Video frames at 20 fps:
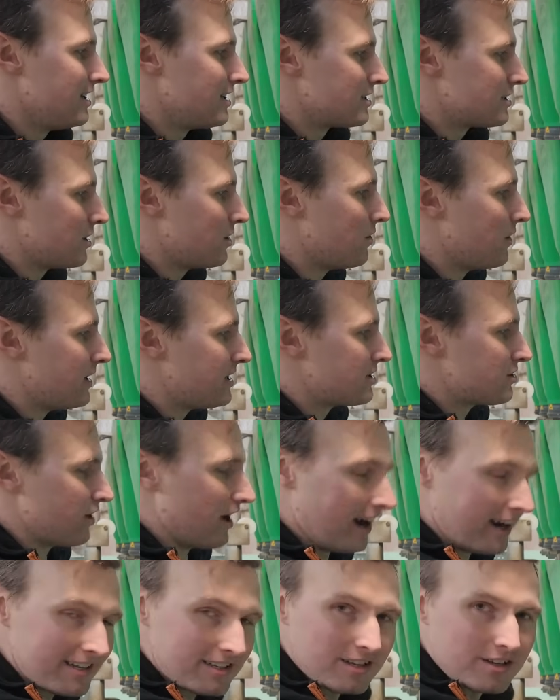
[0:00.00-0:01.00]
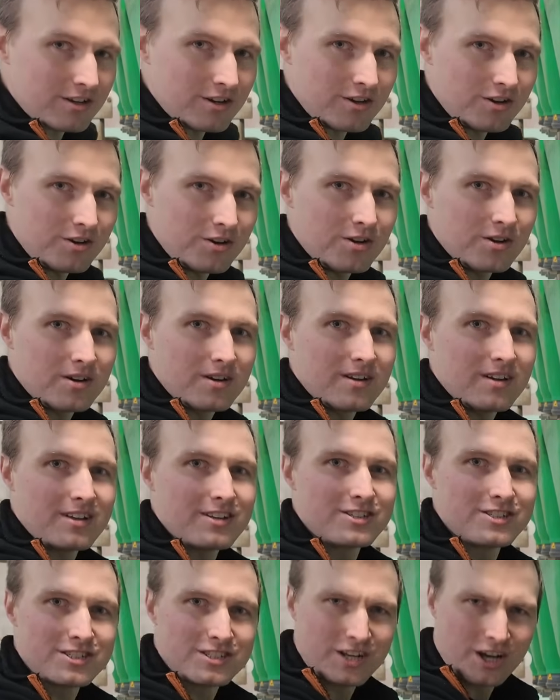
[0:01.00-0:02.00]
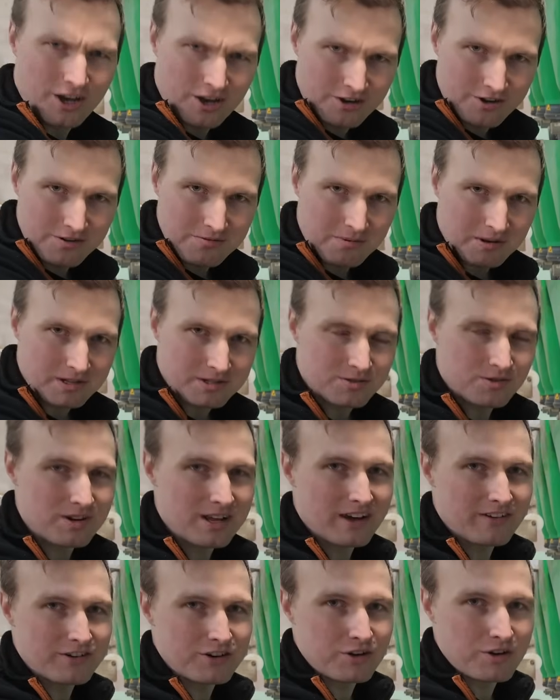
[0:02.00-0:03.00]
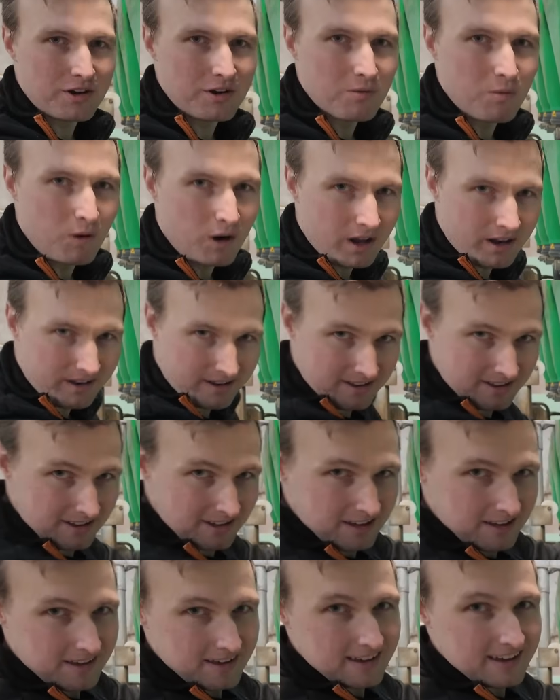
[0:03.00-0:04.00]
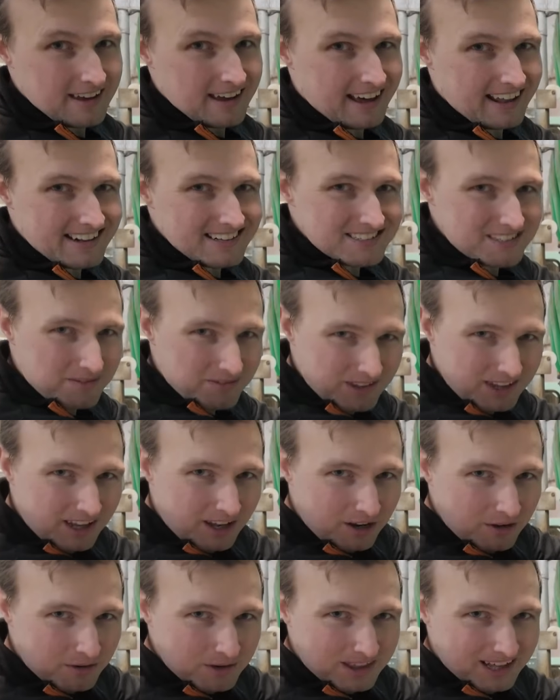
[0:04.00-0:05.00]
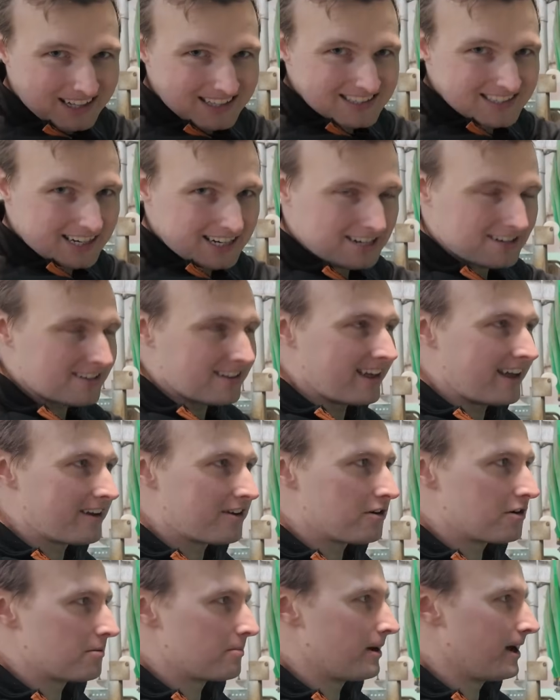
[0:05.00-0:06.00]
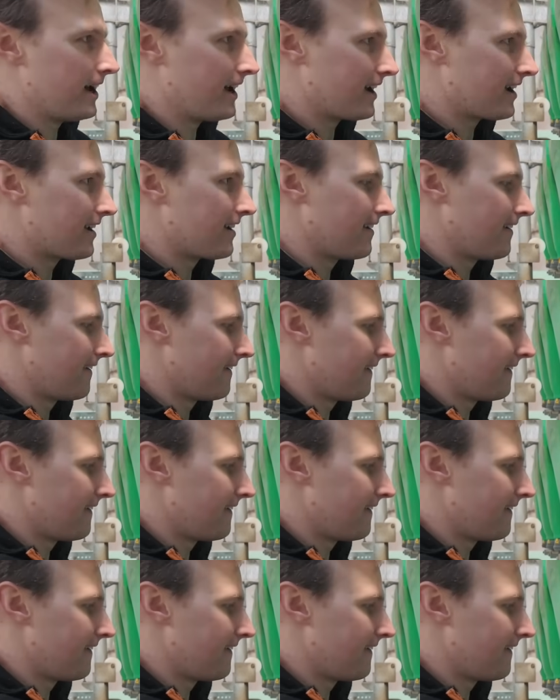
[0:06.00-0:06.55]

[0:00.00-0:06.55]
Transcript: So it's trying to do 2, but it's only ever doing 1. And it's something to do with that signal line going back.